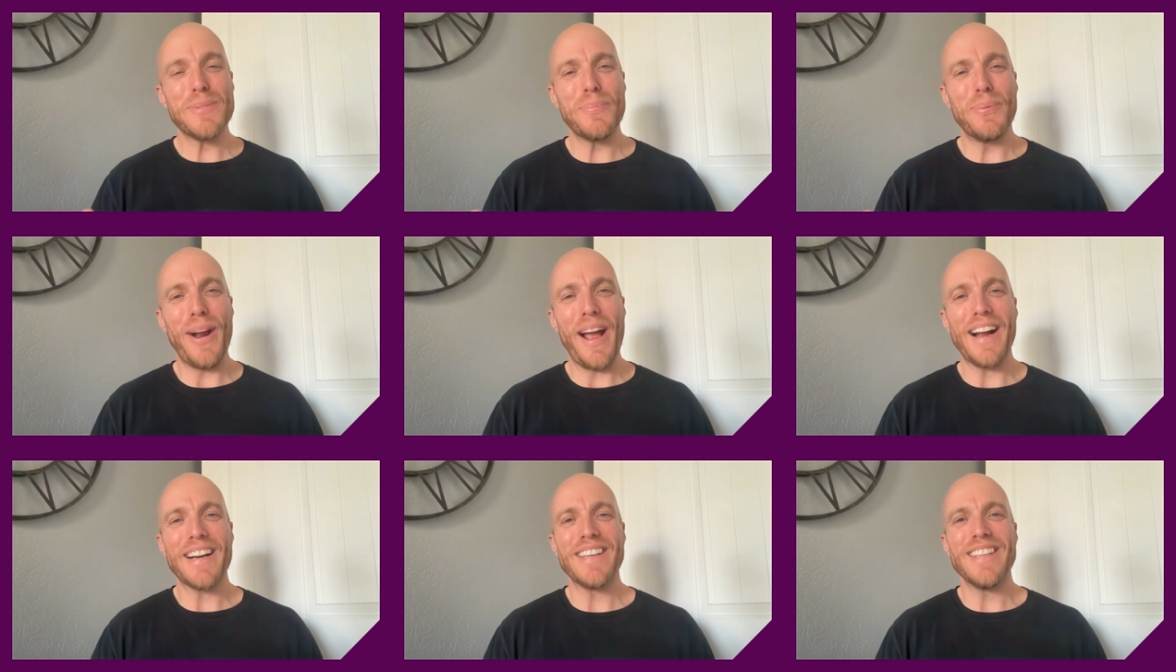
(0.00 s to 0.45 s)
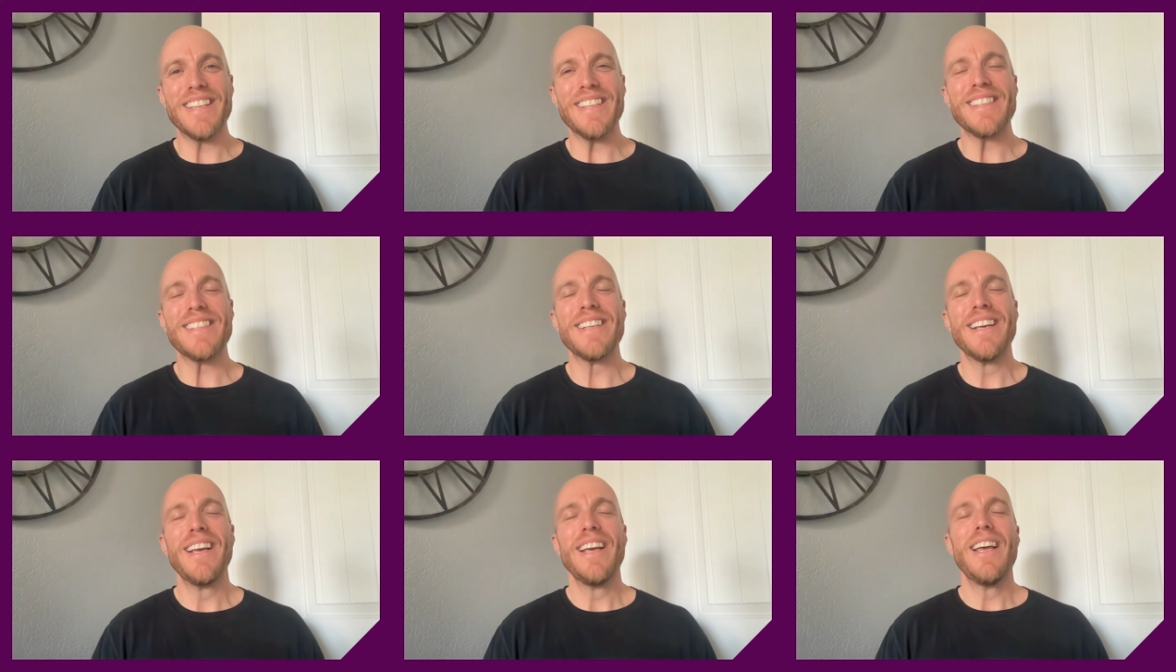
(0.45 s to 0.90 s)

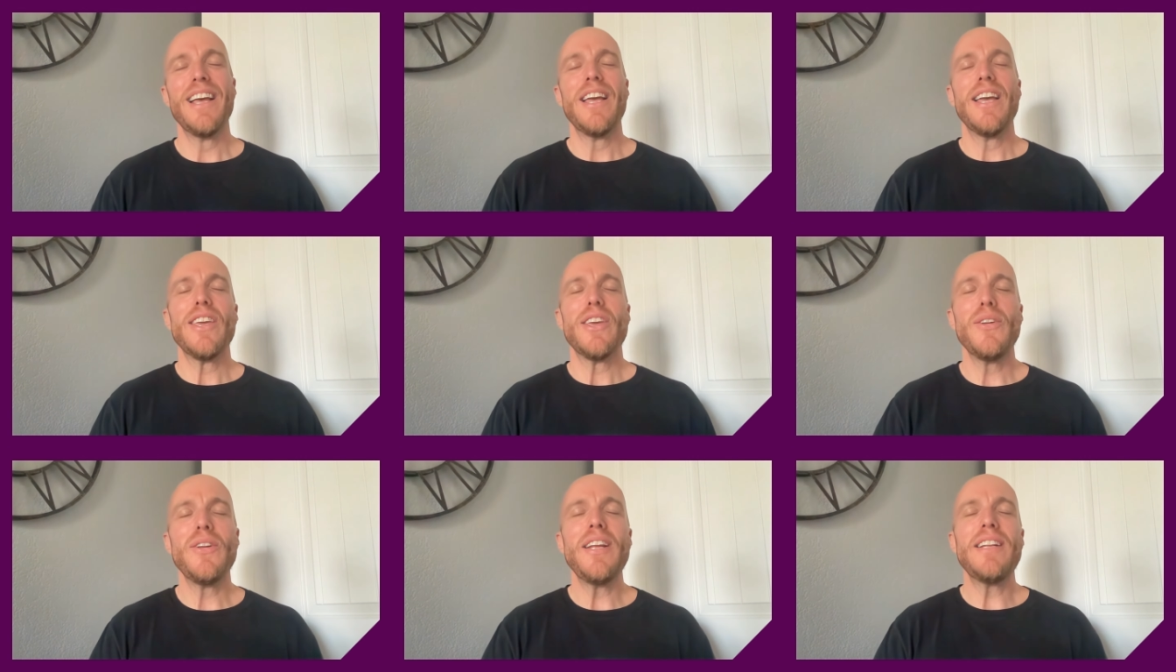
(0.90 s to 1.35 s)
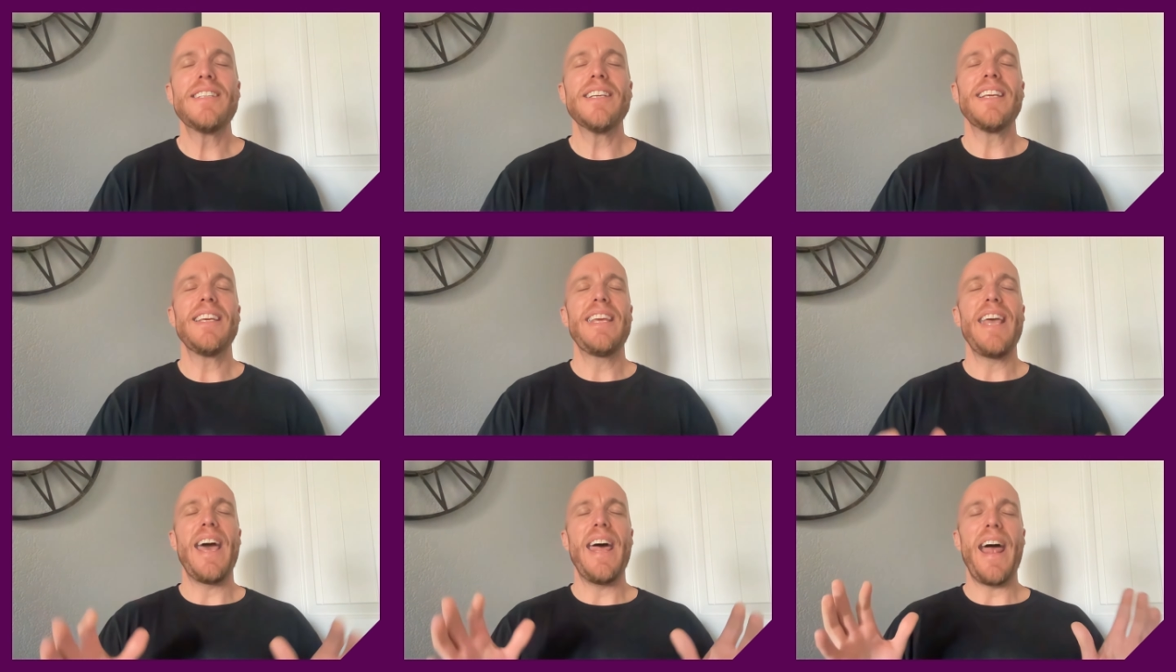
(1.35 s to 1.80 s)
practice. You need to
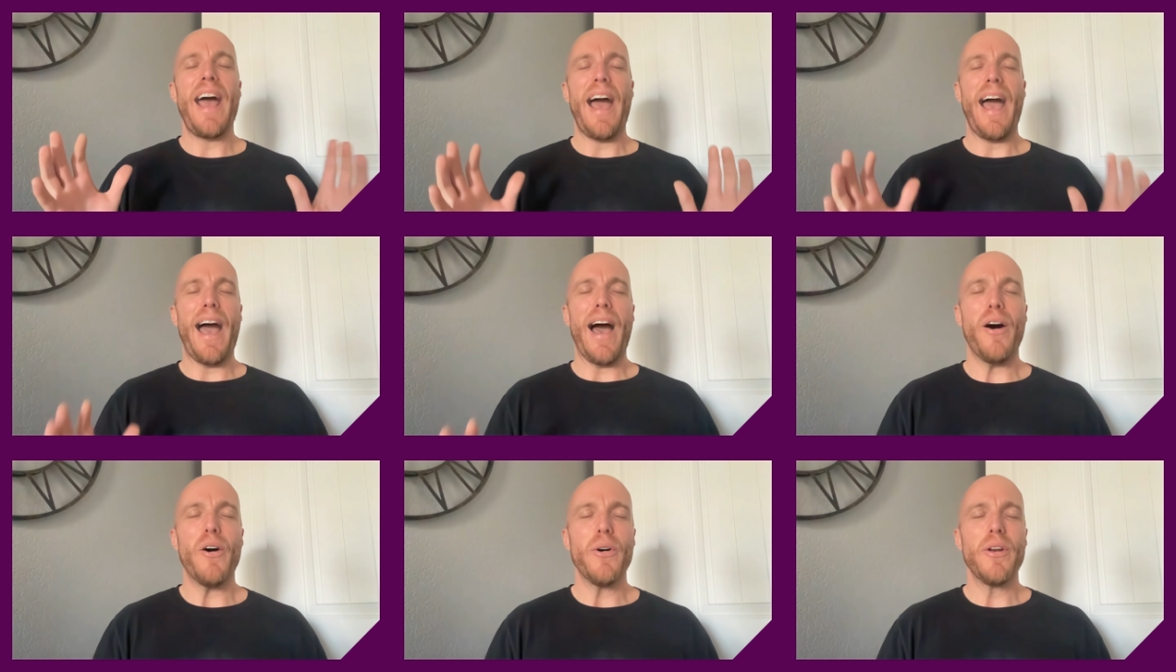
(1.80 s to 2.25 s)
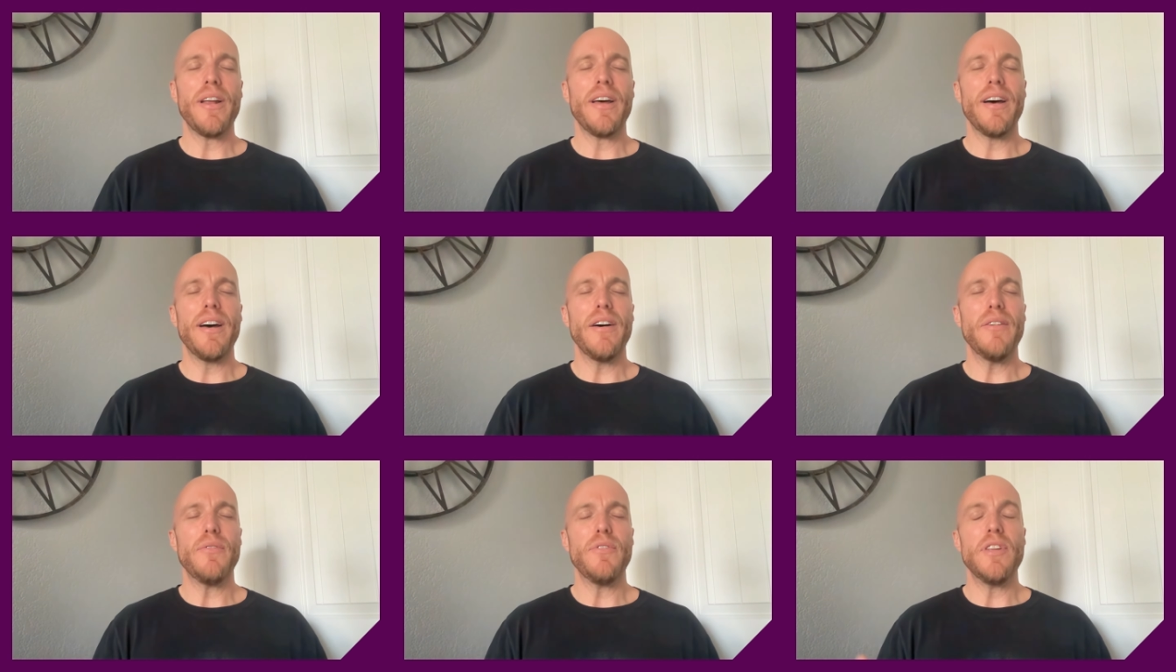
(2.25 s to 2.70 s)
get out
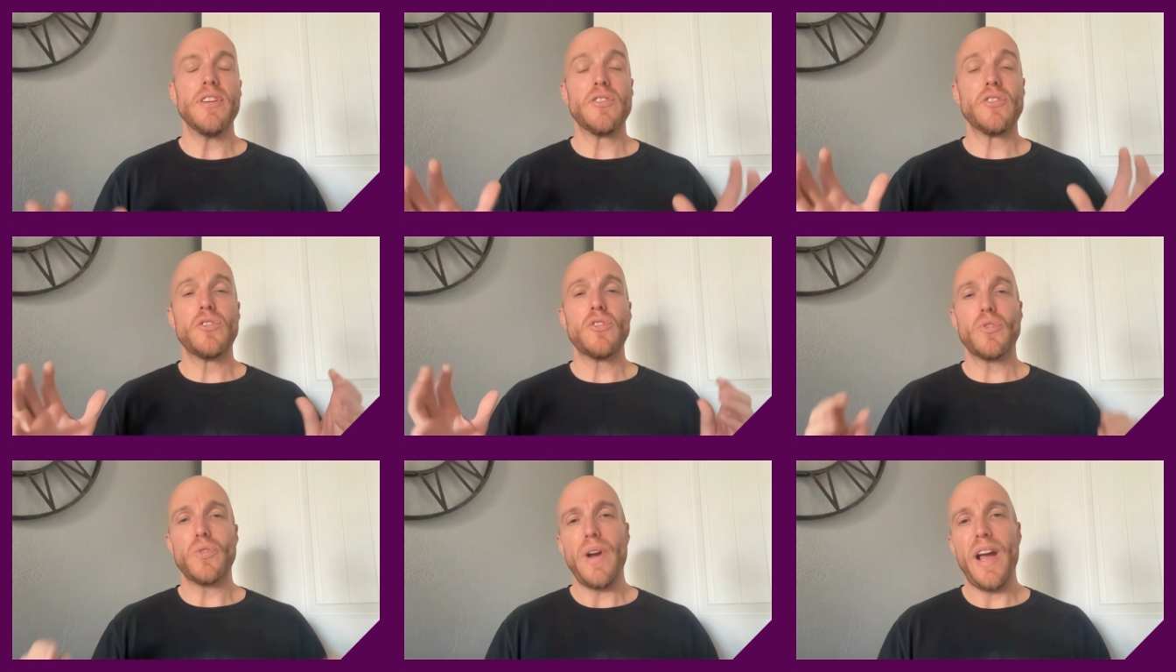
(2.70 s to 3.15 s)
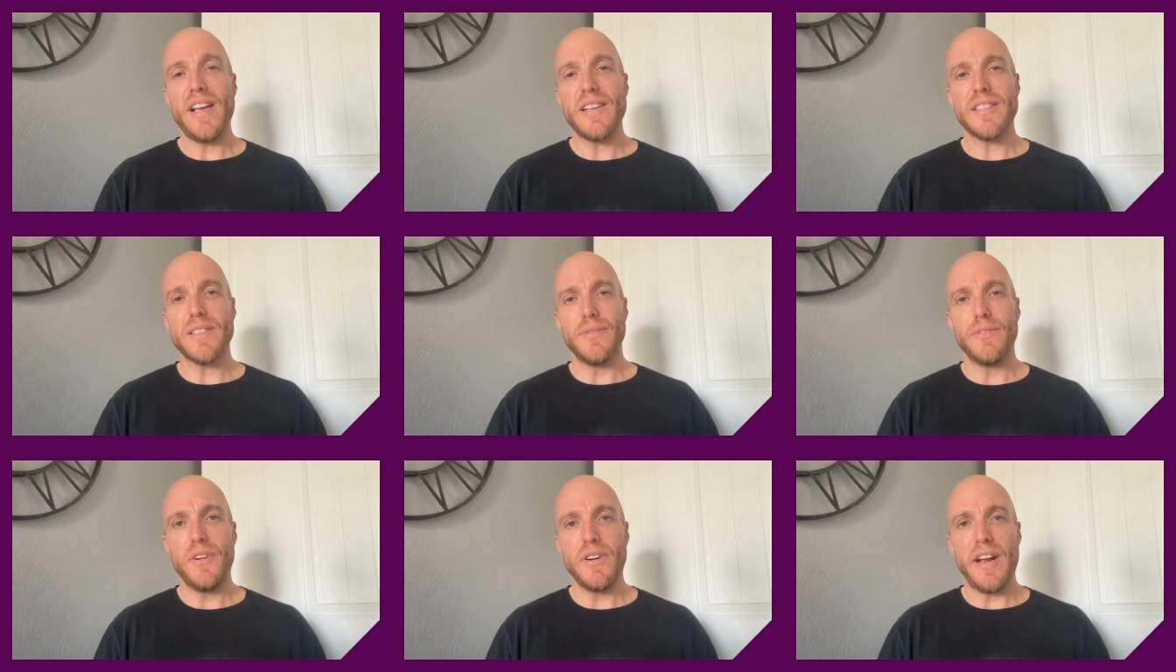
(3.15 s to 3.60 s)
of the stress
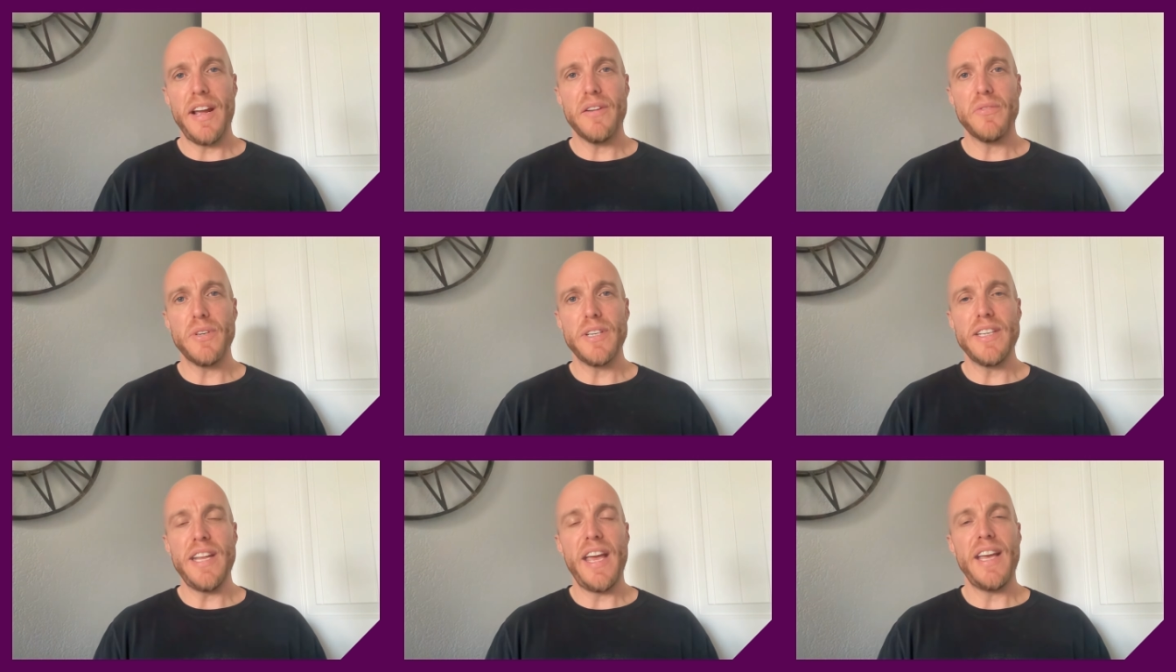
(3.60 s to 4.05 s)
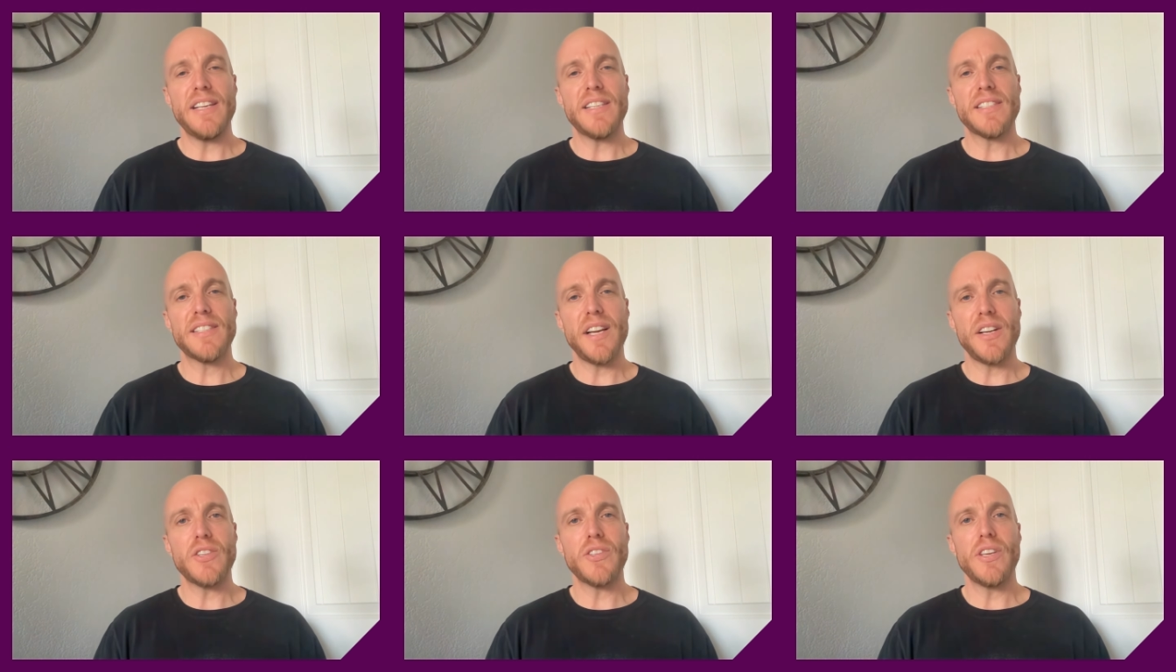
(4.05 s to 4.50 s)
of your everyday
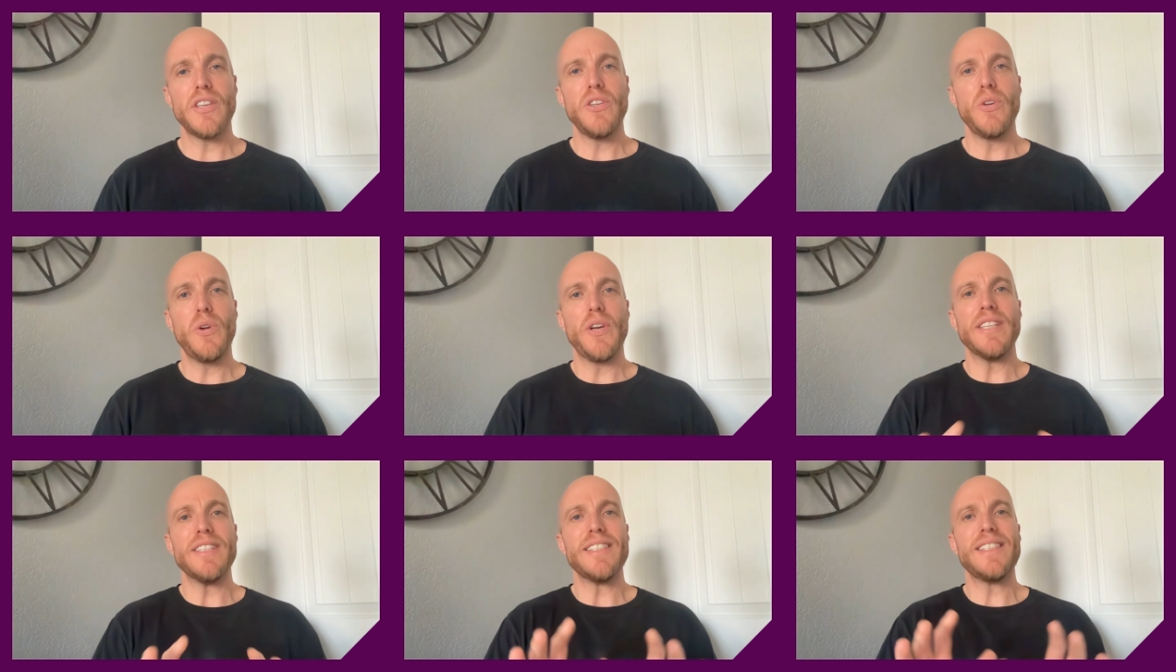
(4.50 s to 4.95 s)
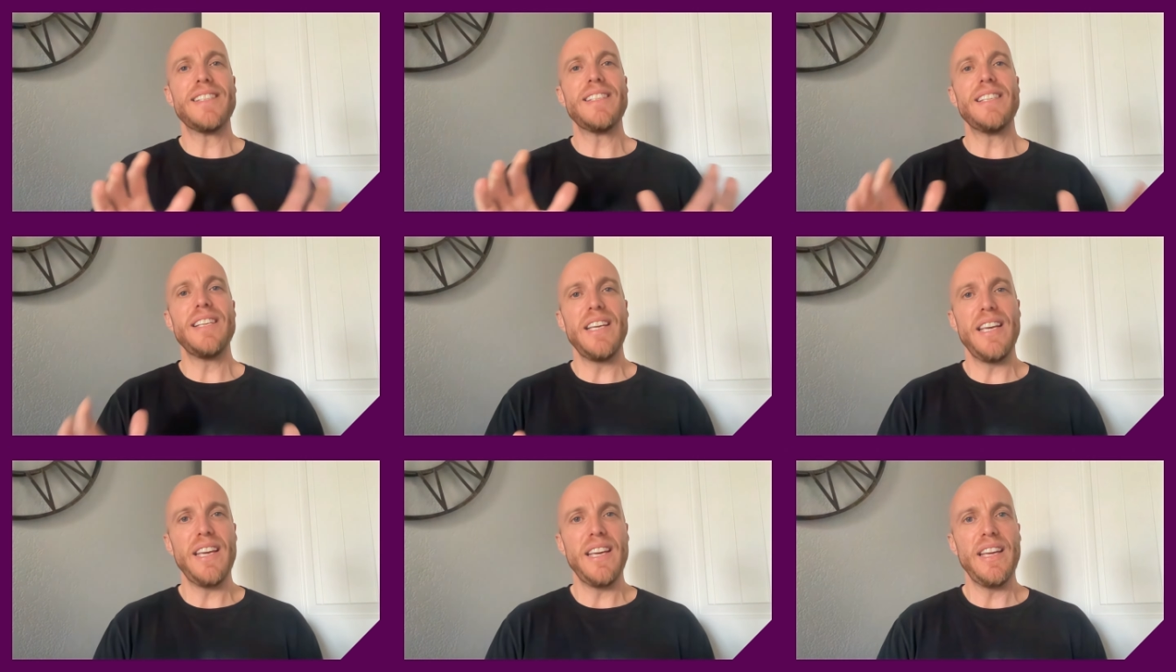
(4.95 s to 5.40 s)
such that you can
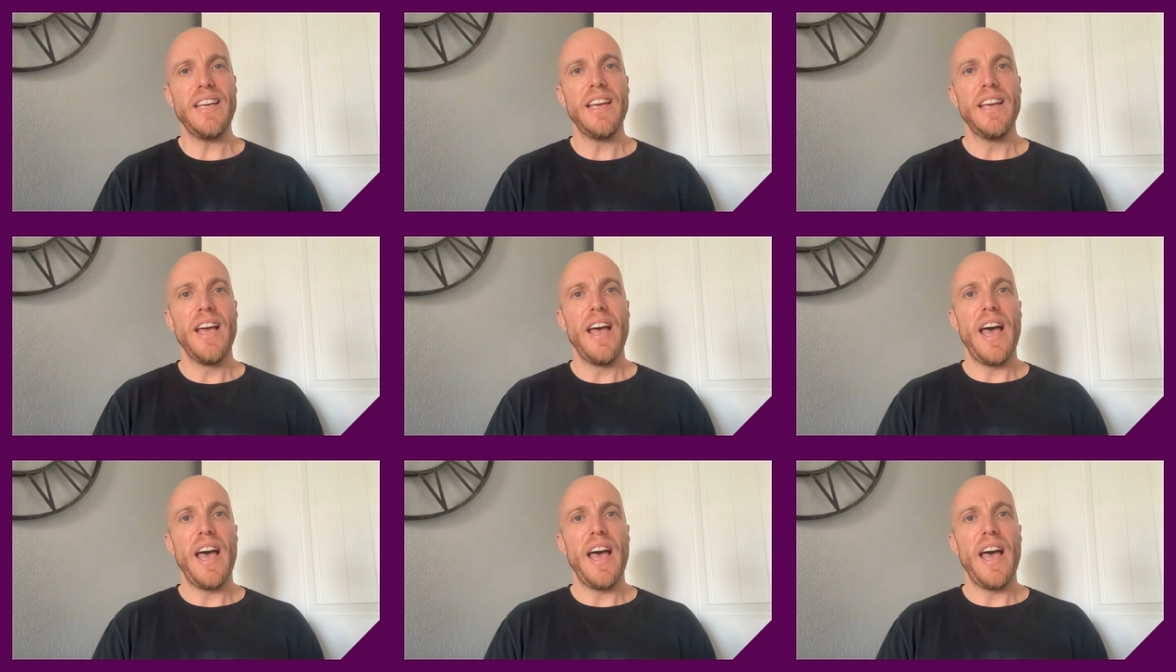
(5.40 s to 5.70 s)
see